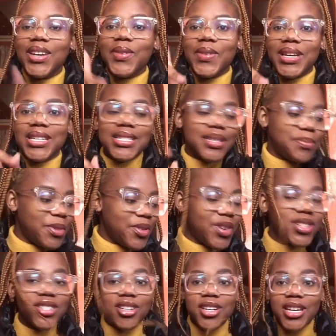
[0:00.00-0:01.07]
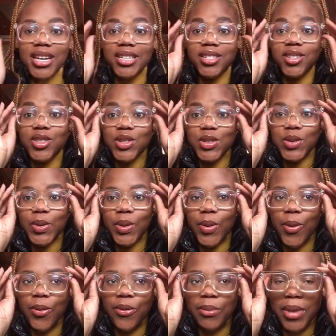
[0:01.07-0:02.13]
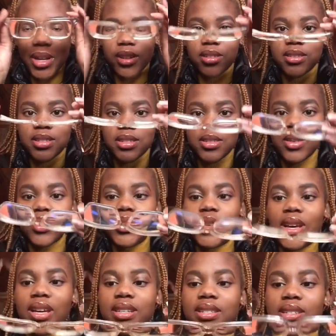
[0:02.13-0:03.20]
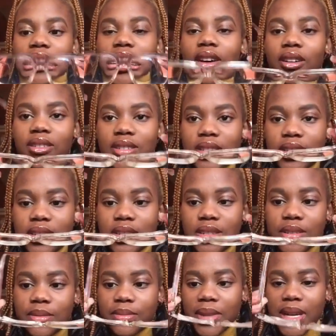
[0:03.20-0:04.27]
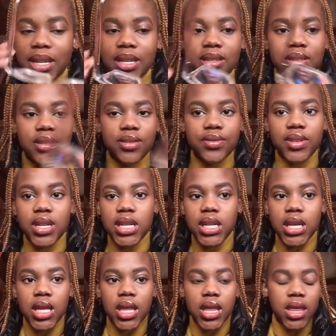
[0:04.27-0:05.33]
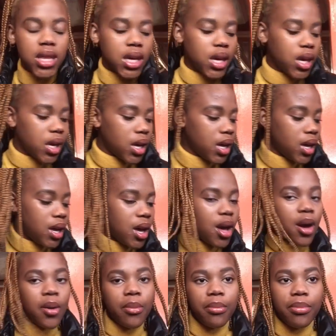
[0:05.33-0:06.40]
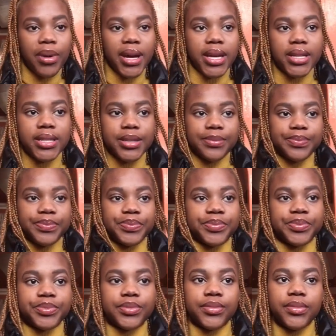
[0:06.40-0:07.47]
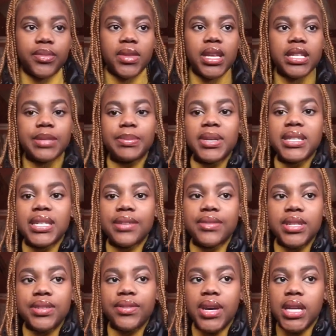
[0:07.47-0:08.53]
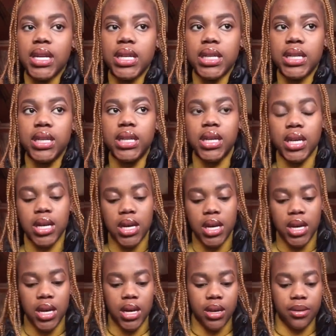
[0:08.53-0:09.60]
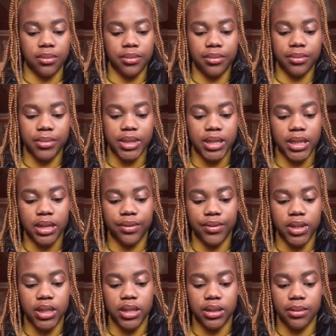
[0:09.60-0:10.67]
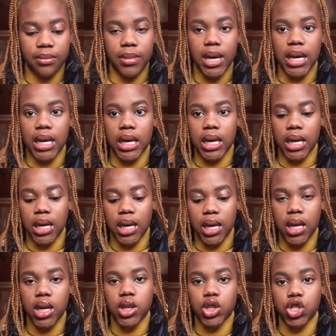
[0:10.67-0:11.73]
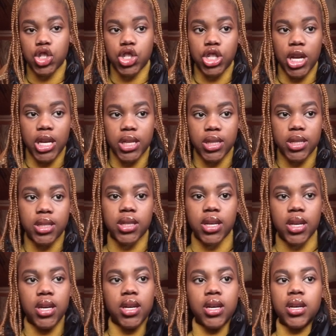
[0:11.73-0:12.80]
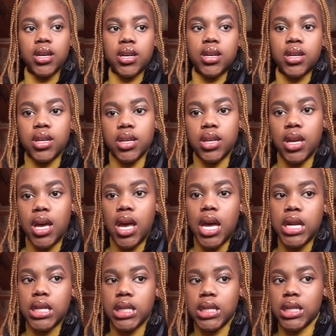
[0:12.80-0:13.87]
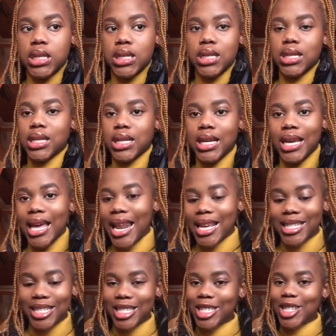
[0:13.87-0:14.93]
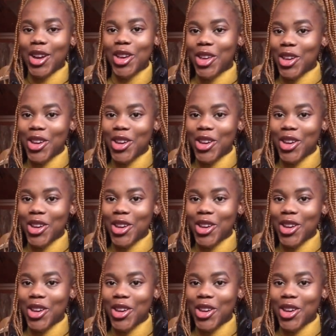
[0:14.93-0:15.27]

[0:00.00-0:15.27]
Wait, before I start, can I just show off my glasses? Also, guys, I can't see. My lens is really thick, but Specsavers finally delivered my shades, and can I just show